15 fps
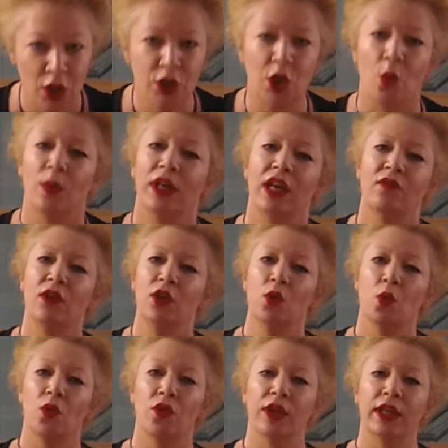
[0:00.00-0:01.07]
So whenever
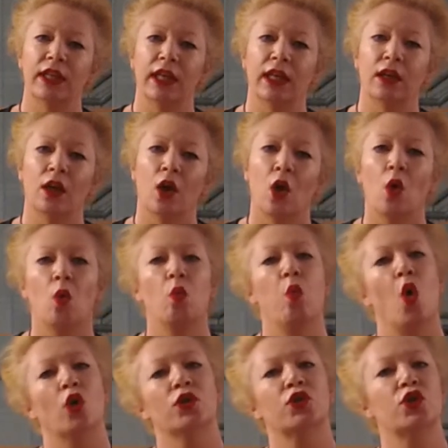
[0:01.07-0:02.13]
you're thinking,
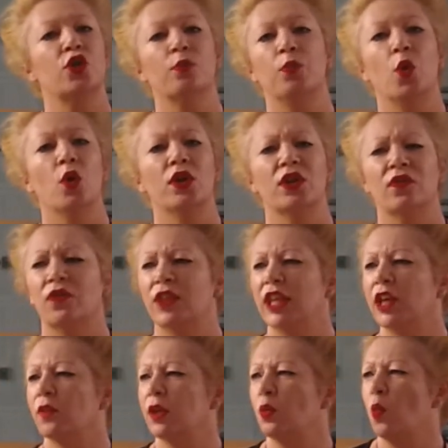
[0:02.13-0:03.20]
what's the point of
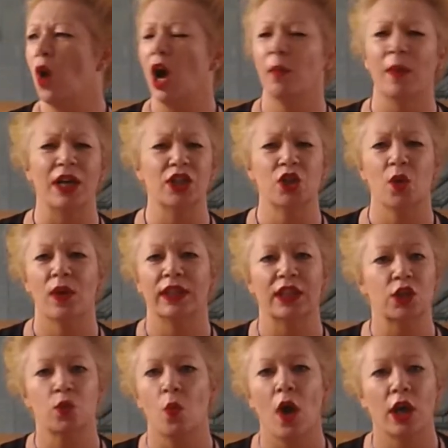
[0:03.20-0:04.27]
theory? Why am I doing
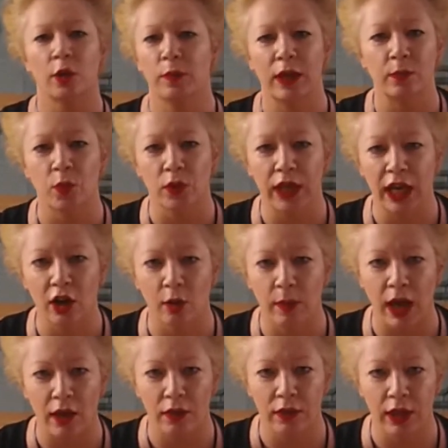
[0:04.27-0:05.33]
this? Why do people care
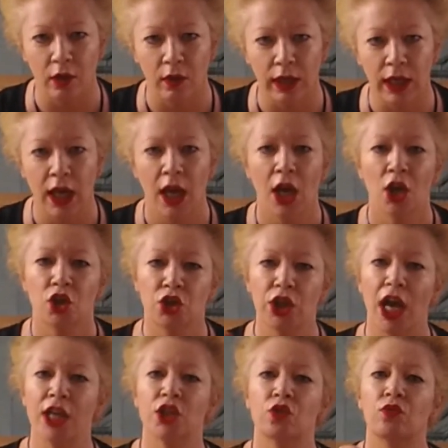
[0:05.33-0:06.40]
about theory?
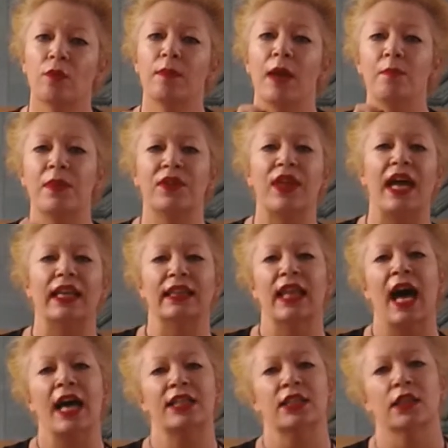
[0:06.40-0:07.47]
Just remember that
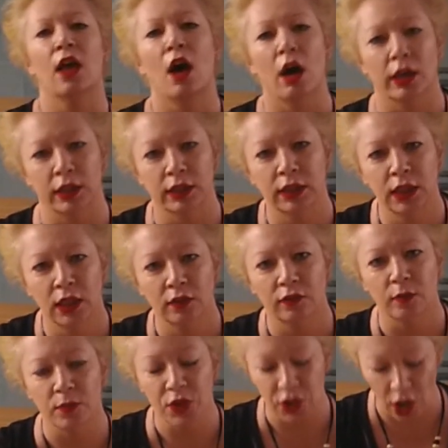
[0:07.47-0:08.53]
last line
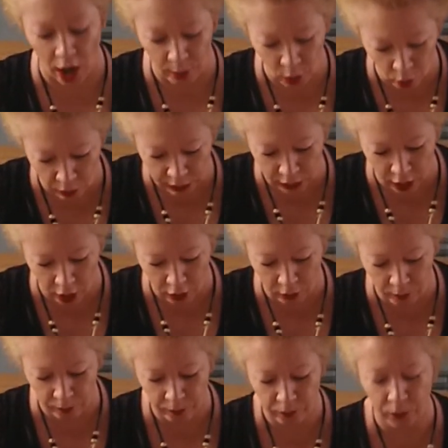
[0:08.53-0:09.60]
from Simon Winlow.
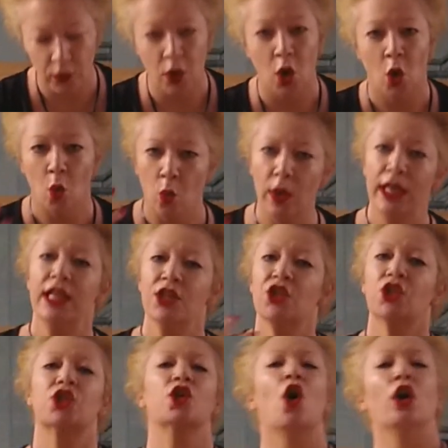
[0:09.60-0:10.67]
We as
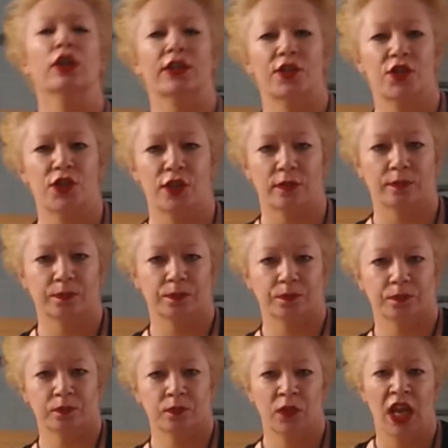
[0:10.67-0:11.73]
scholars,
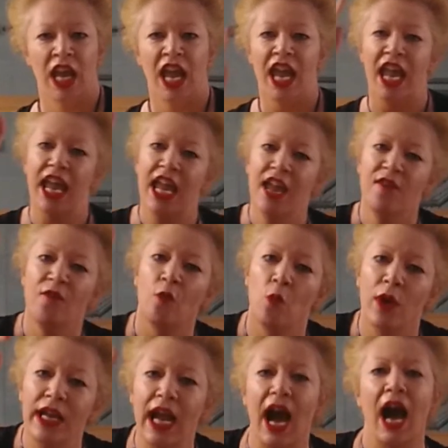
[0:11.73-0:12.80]
if
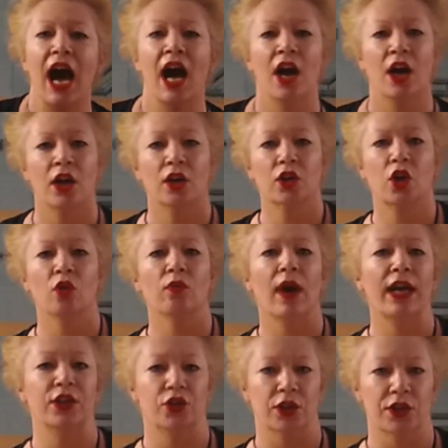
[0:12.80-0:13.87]
we are
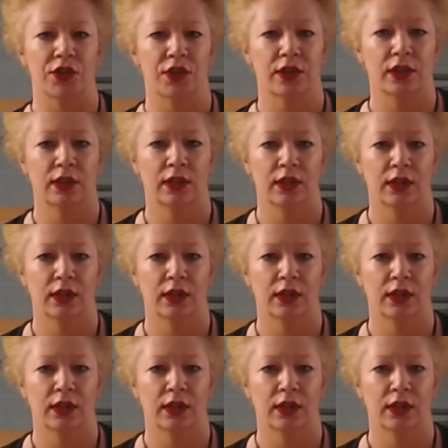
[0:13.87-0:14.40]
courageous,